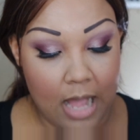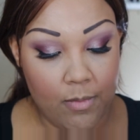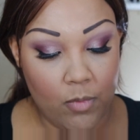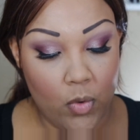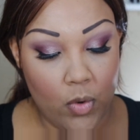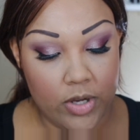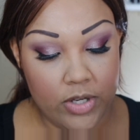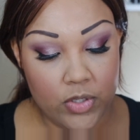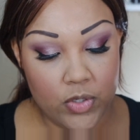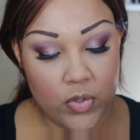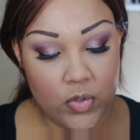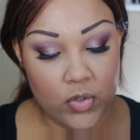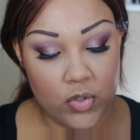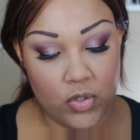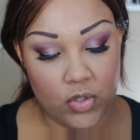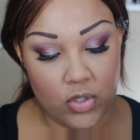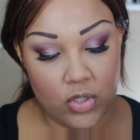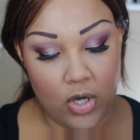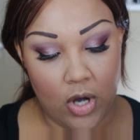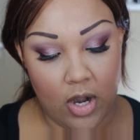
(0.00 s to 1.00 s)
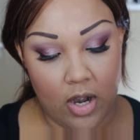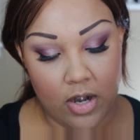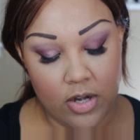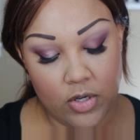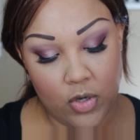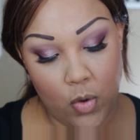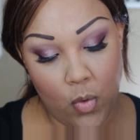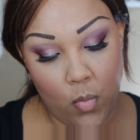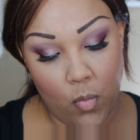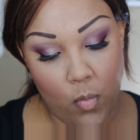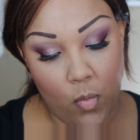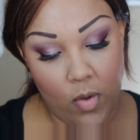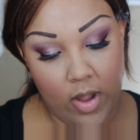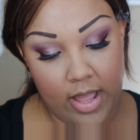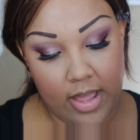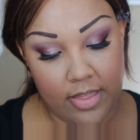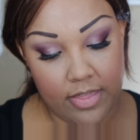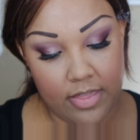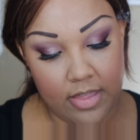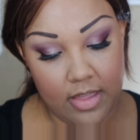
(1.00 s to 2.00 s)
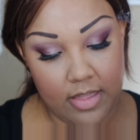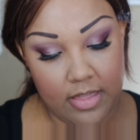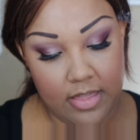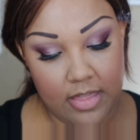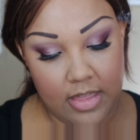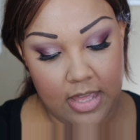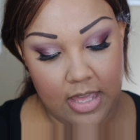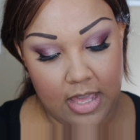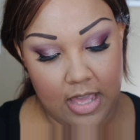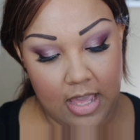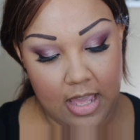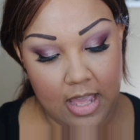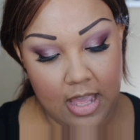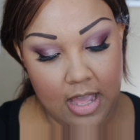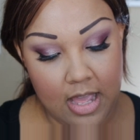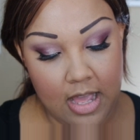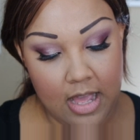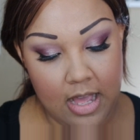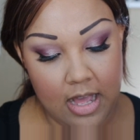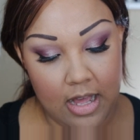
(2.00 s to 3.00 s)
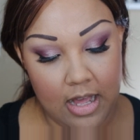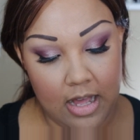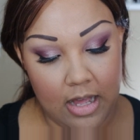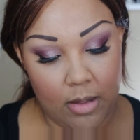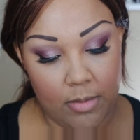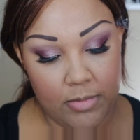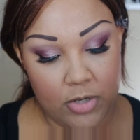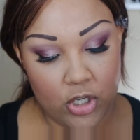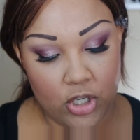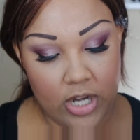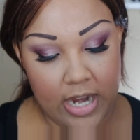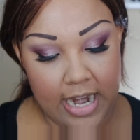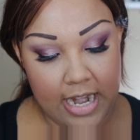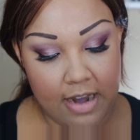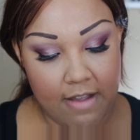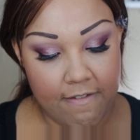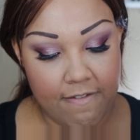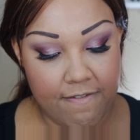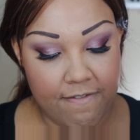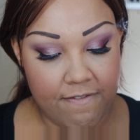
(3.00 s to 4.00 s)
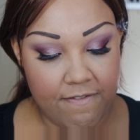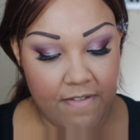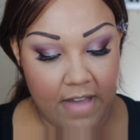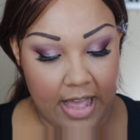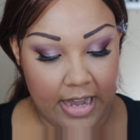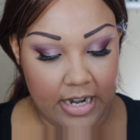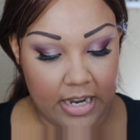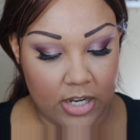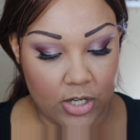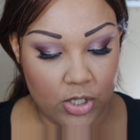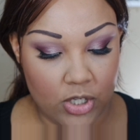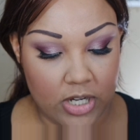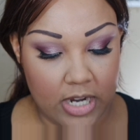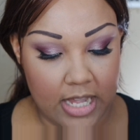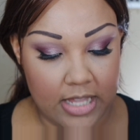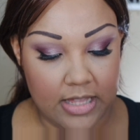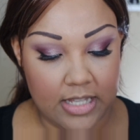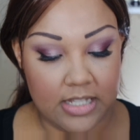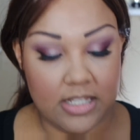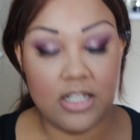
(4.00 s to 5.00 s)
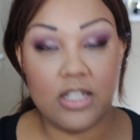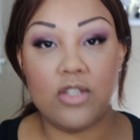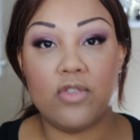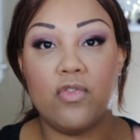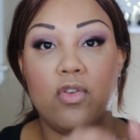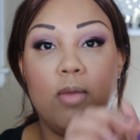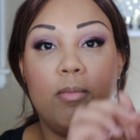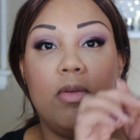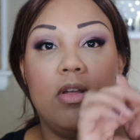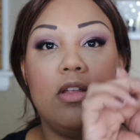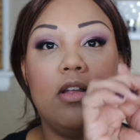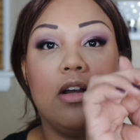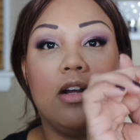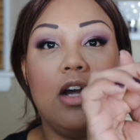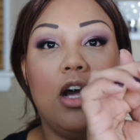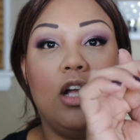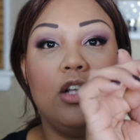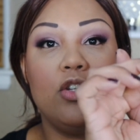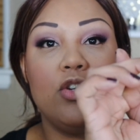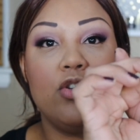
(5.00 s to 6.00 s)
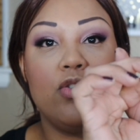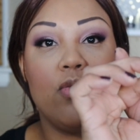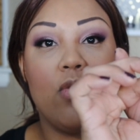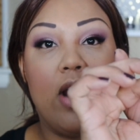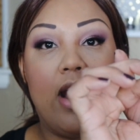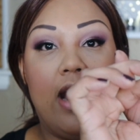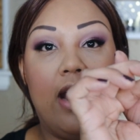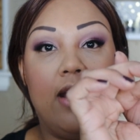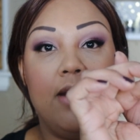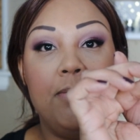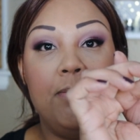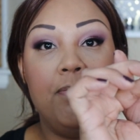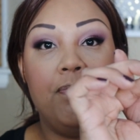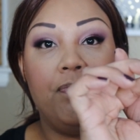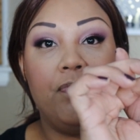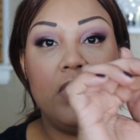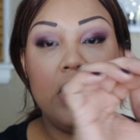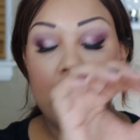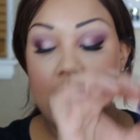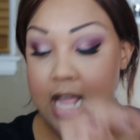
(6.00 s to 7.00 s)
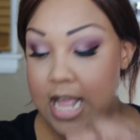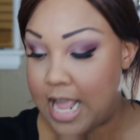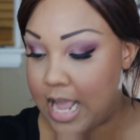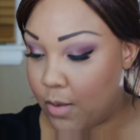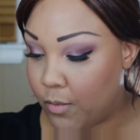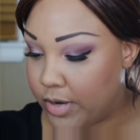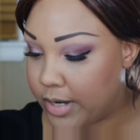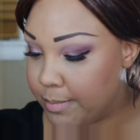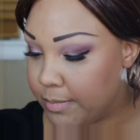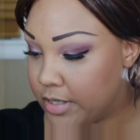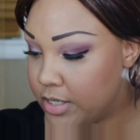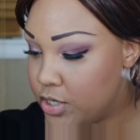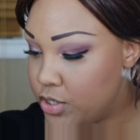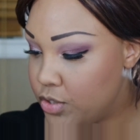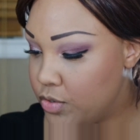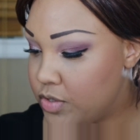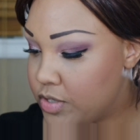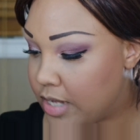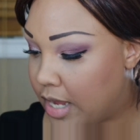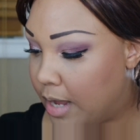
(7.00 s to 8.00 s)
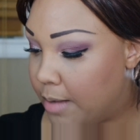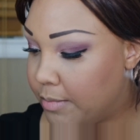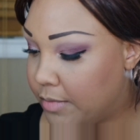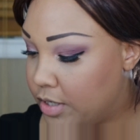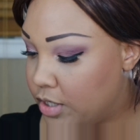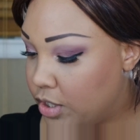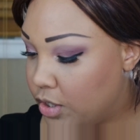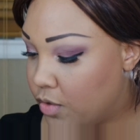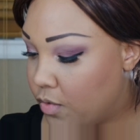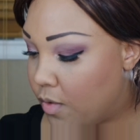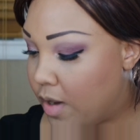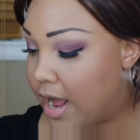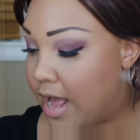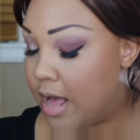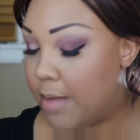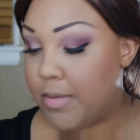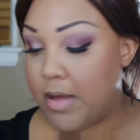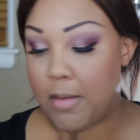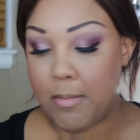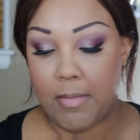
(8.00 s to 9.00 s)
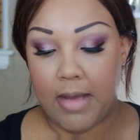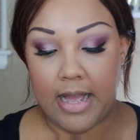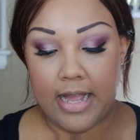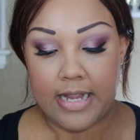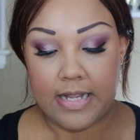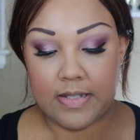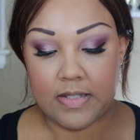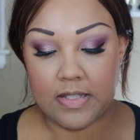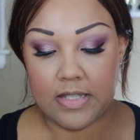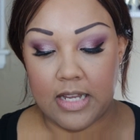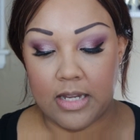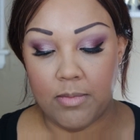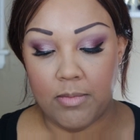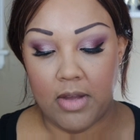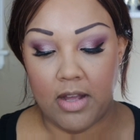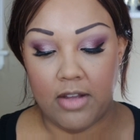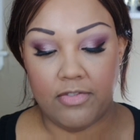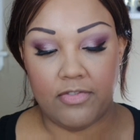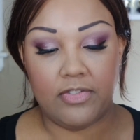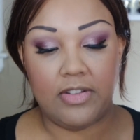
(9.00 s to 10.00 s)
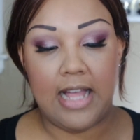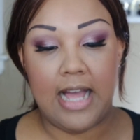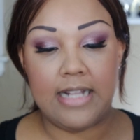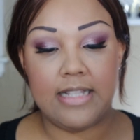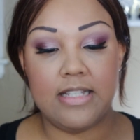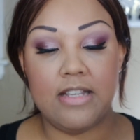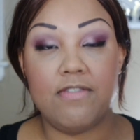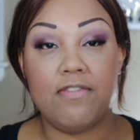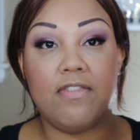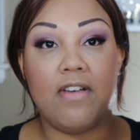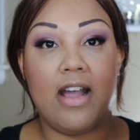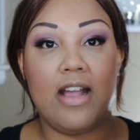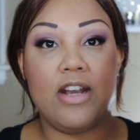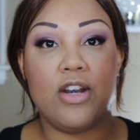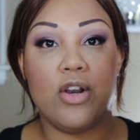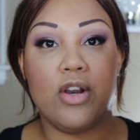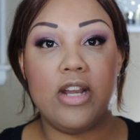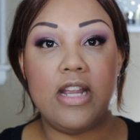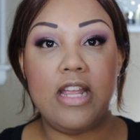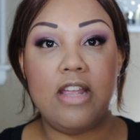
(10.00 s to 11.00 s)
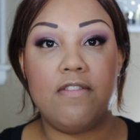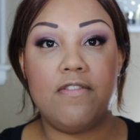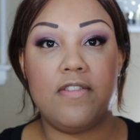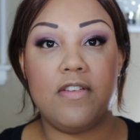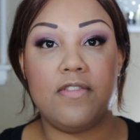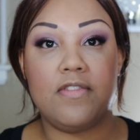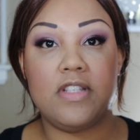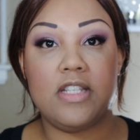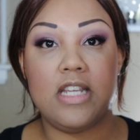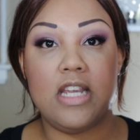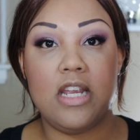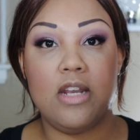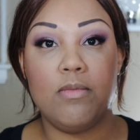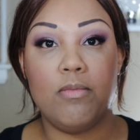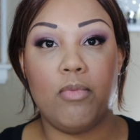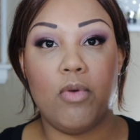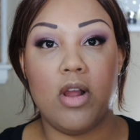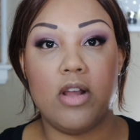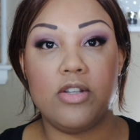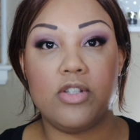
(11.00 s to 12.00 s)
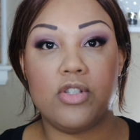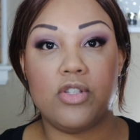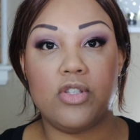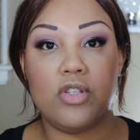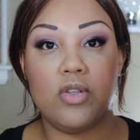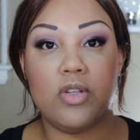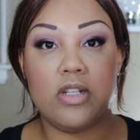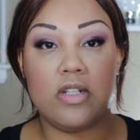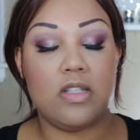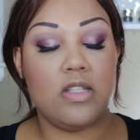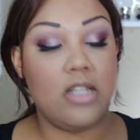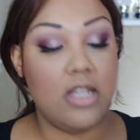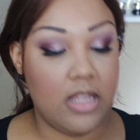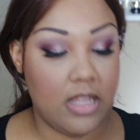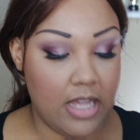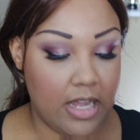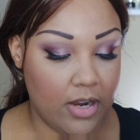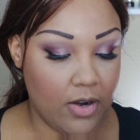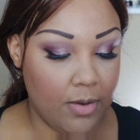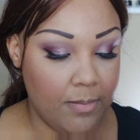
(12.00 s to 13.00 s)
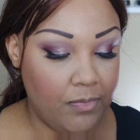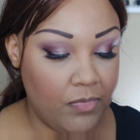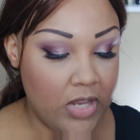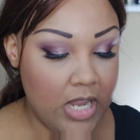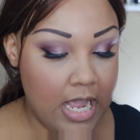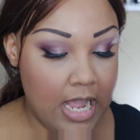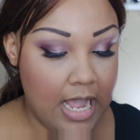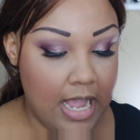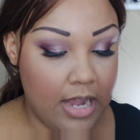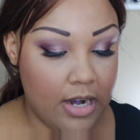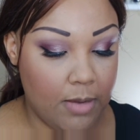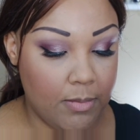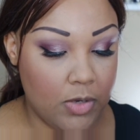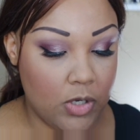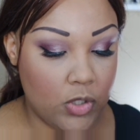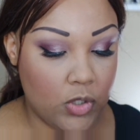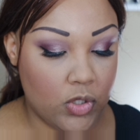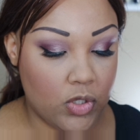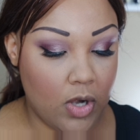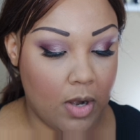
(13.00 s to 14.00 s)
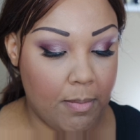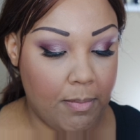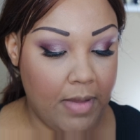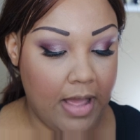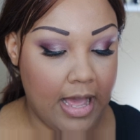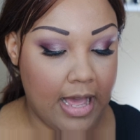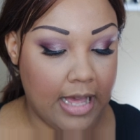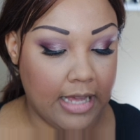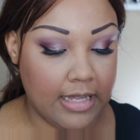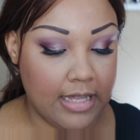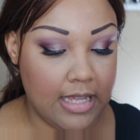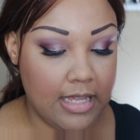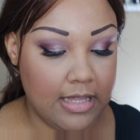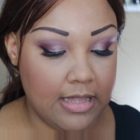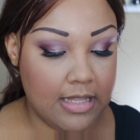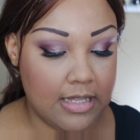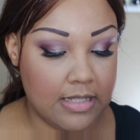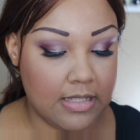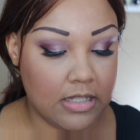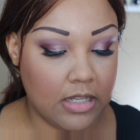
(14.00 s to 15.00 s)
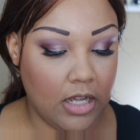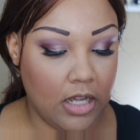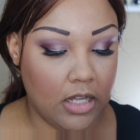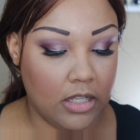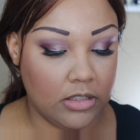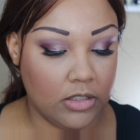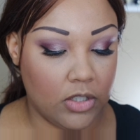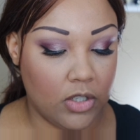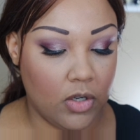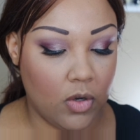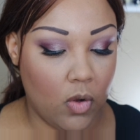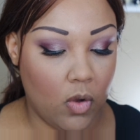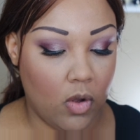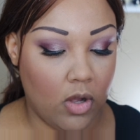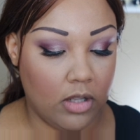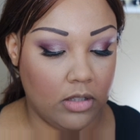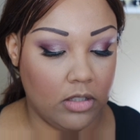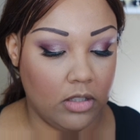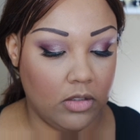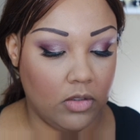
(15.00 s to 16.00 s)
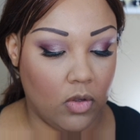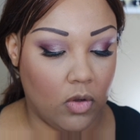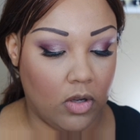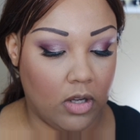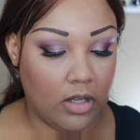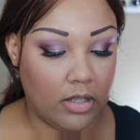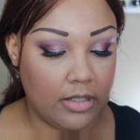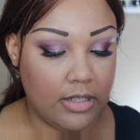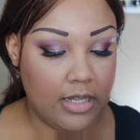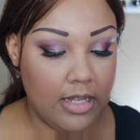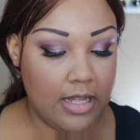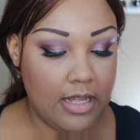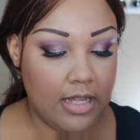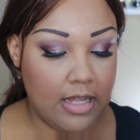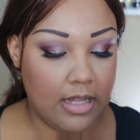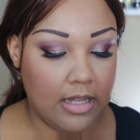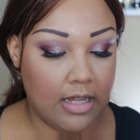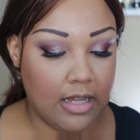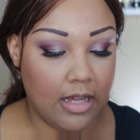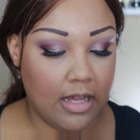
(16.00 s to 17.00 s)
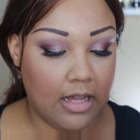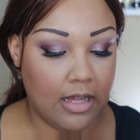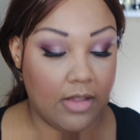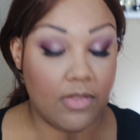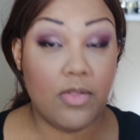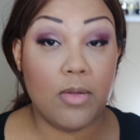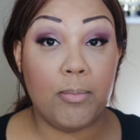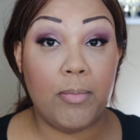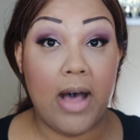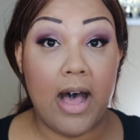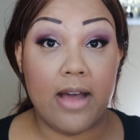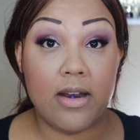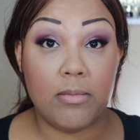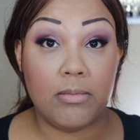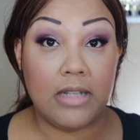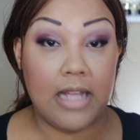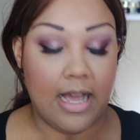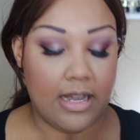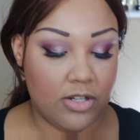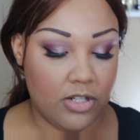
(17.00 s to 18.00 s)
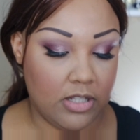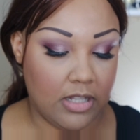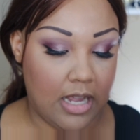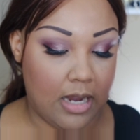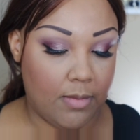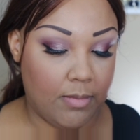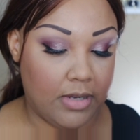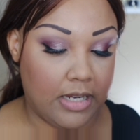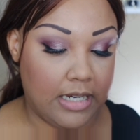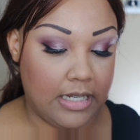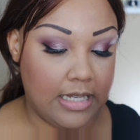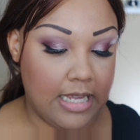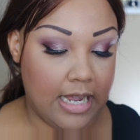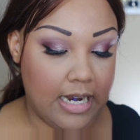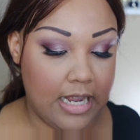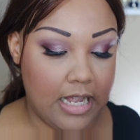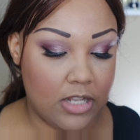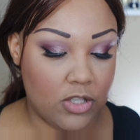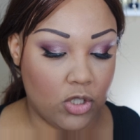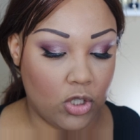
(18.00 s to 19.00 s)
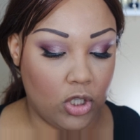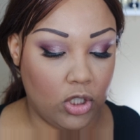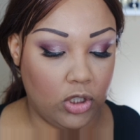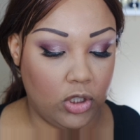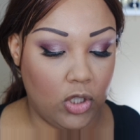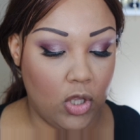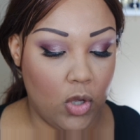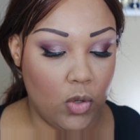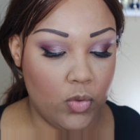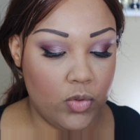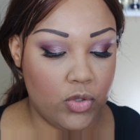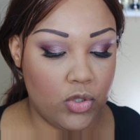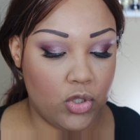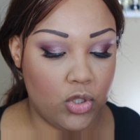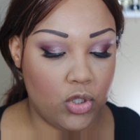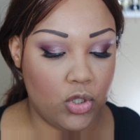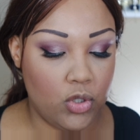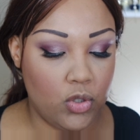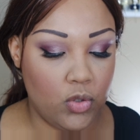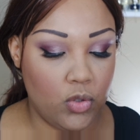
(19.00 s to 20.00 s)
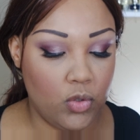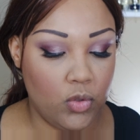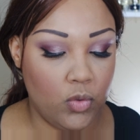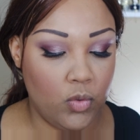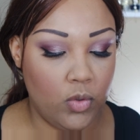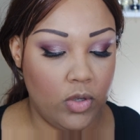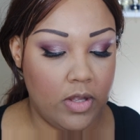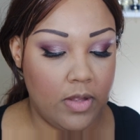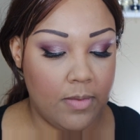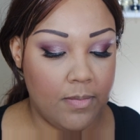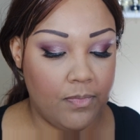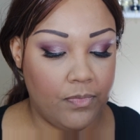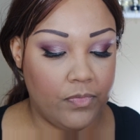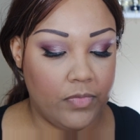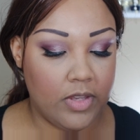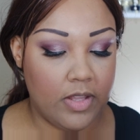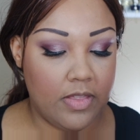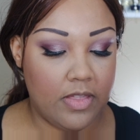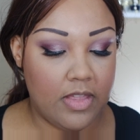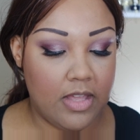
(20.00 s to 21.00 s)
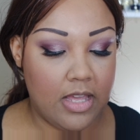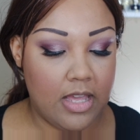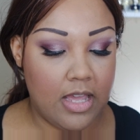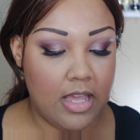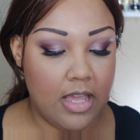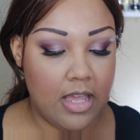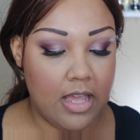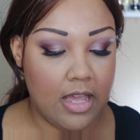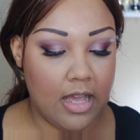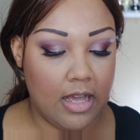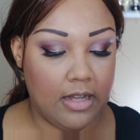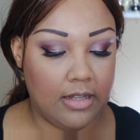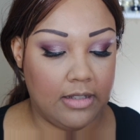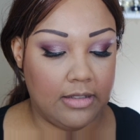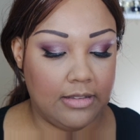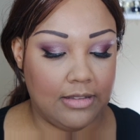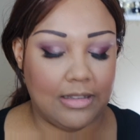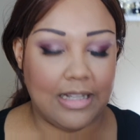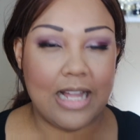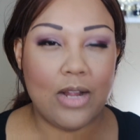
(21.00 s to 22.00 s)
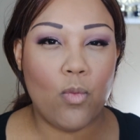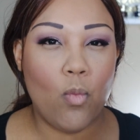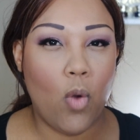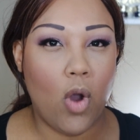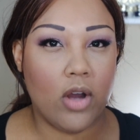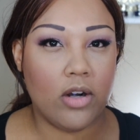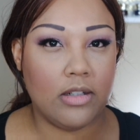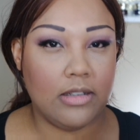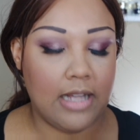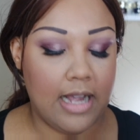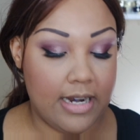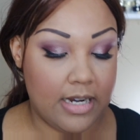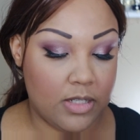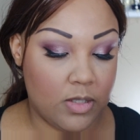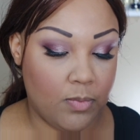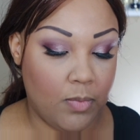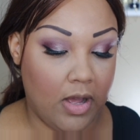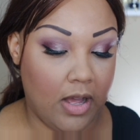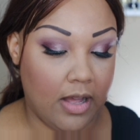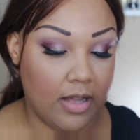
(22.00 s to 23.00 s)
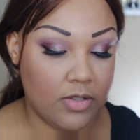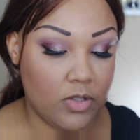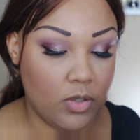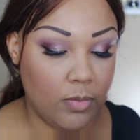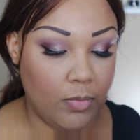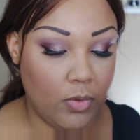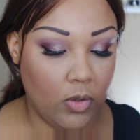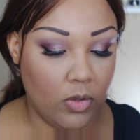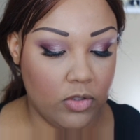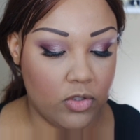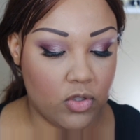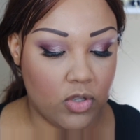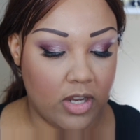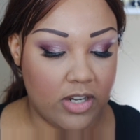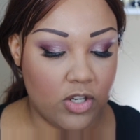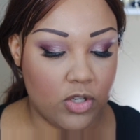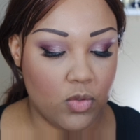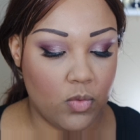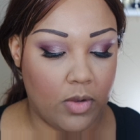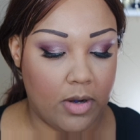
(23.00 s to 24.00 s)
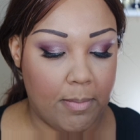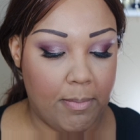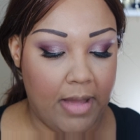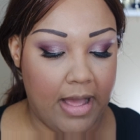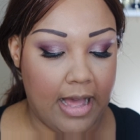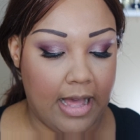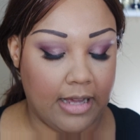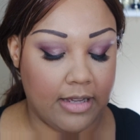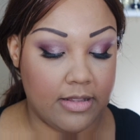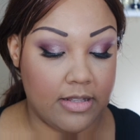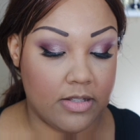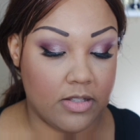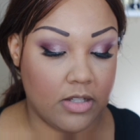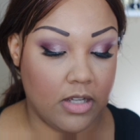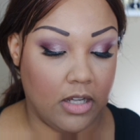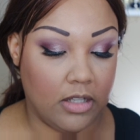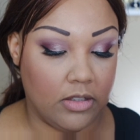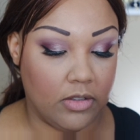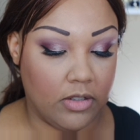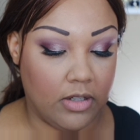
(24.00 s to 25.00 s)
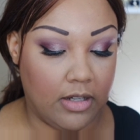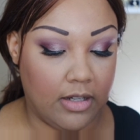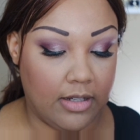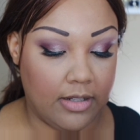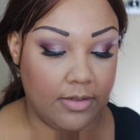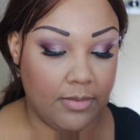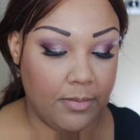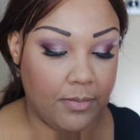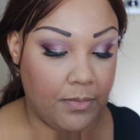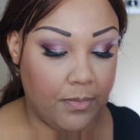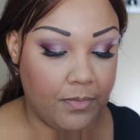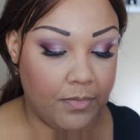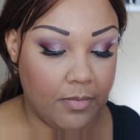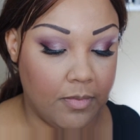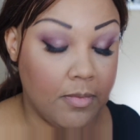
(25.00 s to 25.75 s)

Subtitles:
I'm going to start with the shade Fetish, and this is from Colored Rain. And what I'm going to do is I'm going to grab my Sigma Flat Definer E15 brush, as you can see there, and I'm going to start packing this color all along the bottom lash line. I'm going to get it as close to the waterline as possible, so I just want to pack this color on.